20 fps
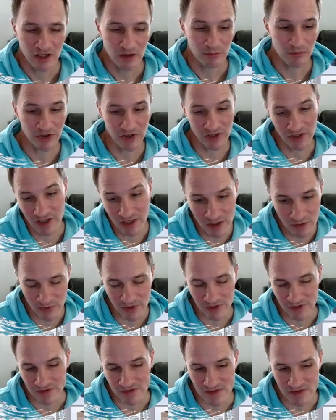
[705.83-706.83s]
But
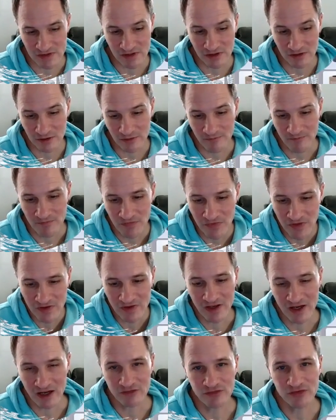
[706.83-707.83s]
anyways, so
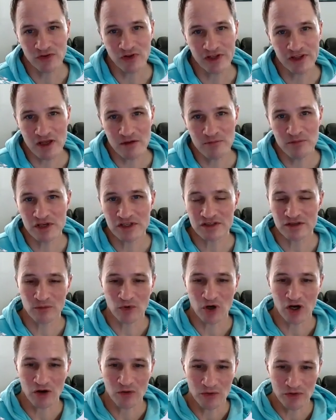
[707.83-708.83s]
yeah, I feel like they missed the
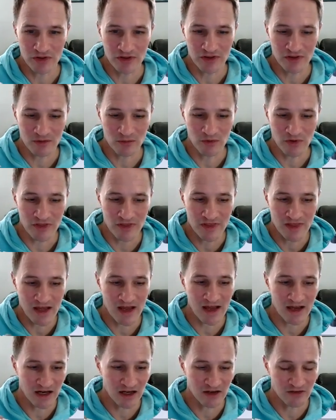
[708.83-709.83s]
mark with
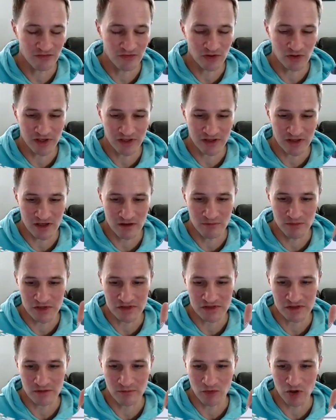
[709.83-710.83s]
that. I feel like they
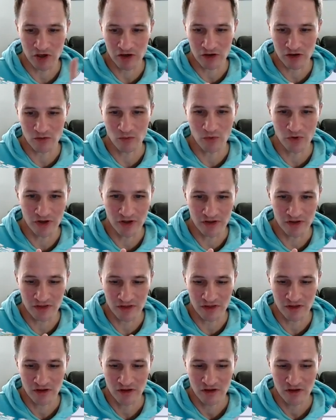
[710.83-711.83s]
missed the mark with
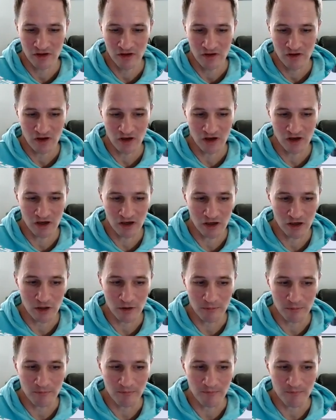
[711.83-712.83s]

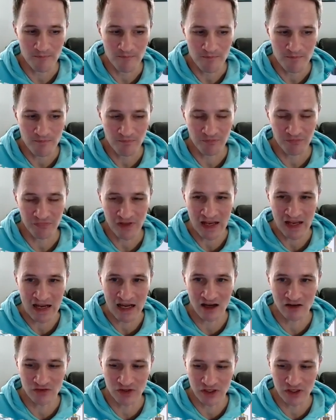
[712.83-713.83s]
um,
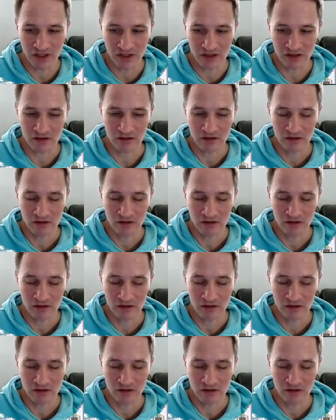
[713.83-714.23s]
having